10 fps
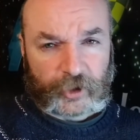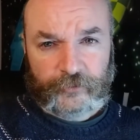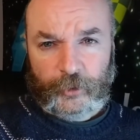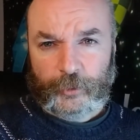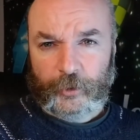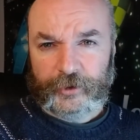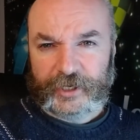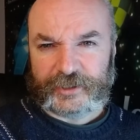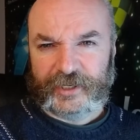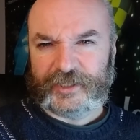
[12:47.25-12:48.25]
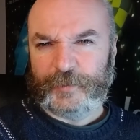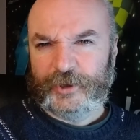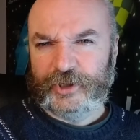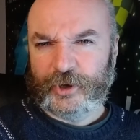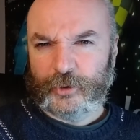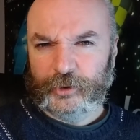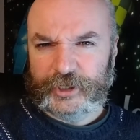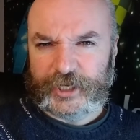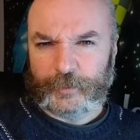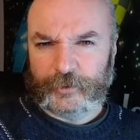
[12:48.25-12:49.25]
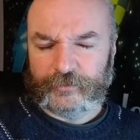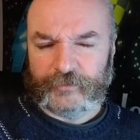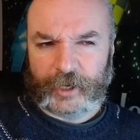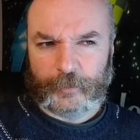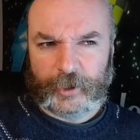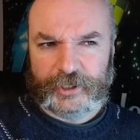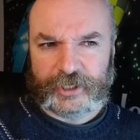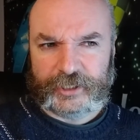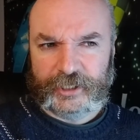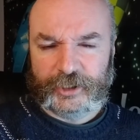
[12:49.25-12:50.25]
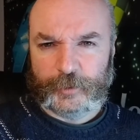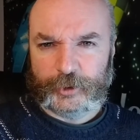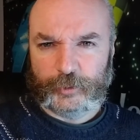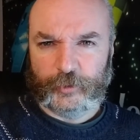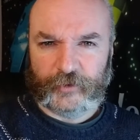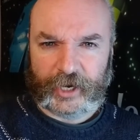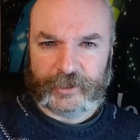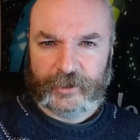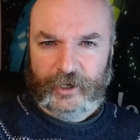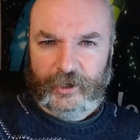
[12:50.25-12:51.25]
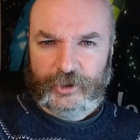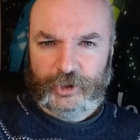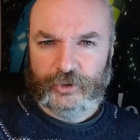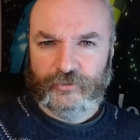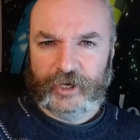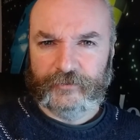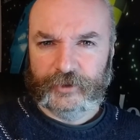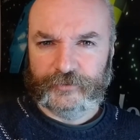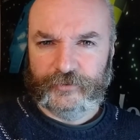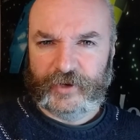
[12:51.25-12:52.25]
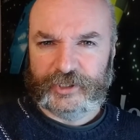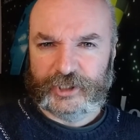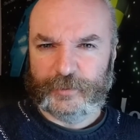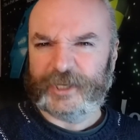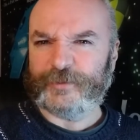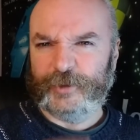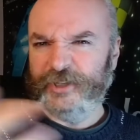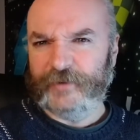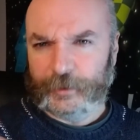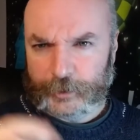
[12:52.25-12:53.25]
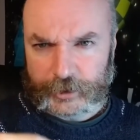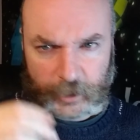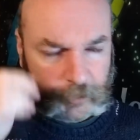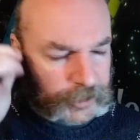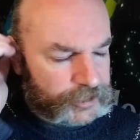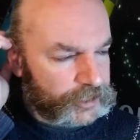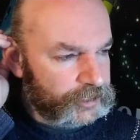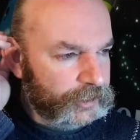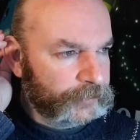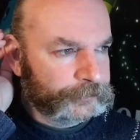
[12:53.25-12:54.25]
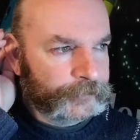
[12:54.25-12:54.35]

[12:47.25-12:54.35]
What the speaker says: The fourth one, I suppose you could call it a separate campaign setting, in as much as we've had two Ravenloft adventures, but it hasn't been developed as a campaign setting yet.